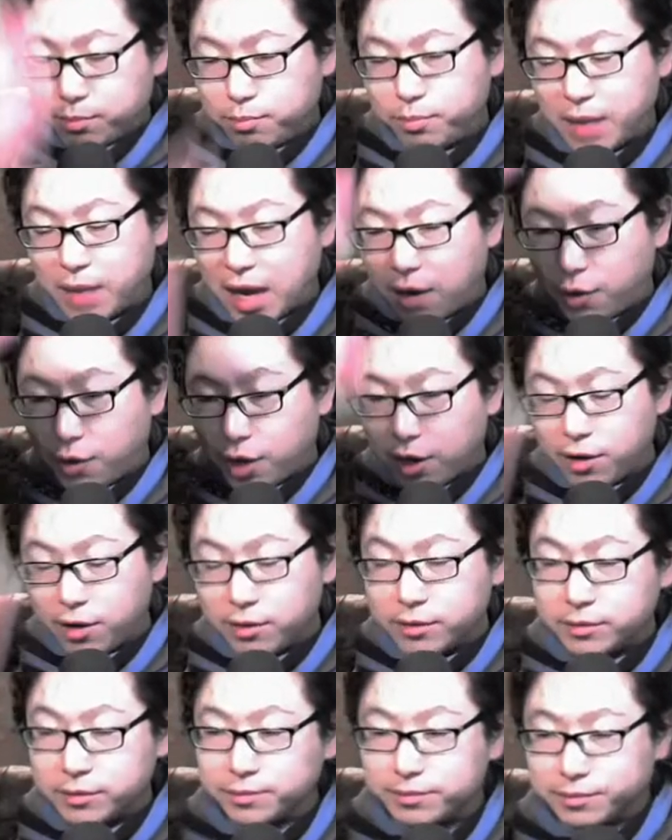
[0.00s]
barrier.
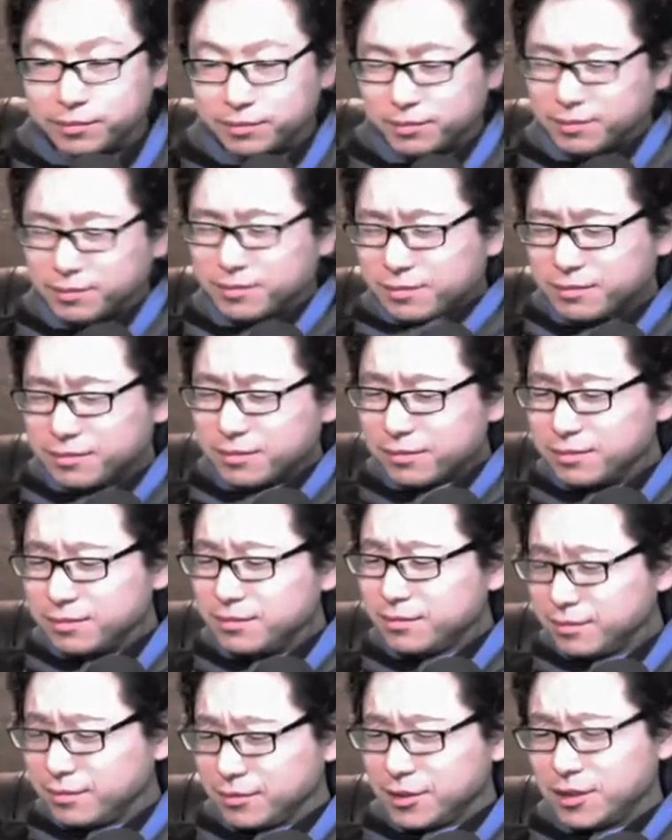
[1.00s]

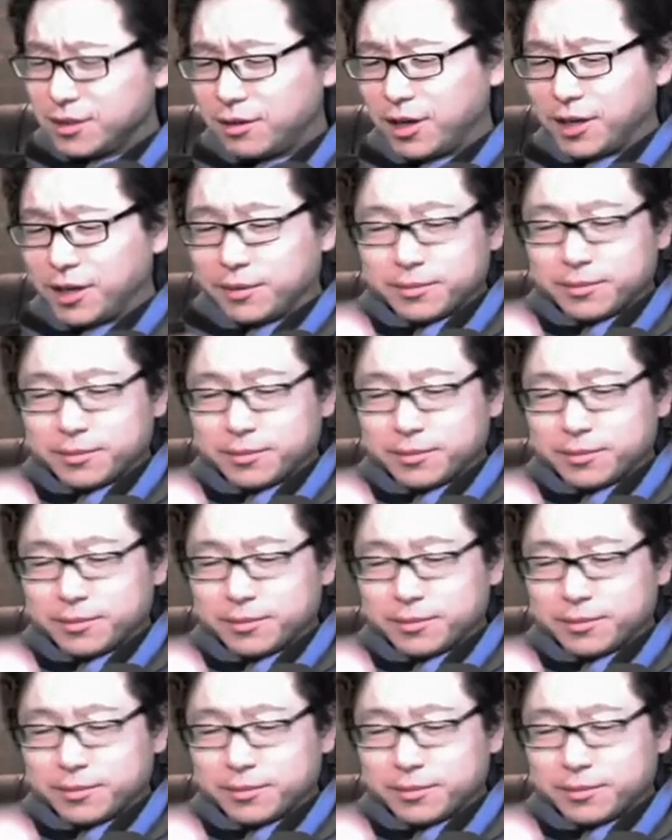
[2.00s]
Sorry.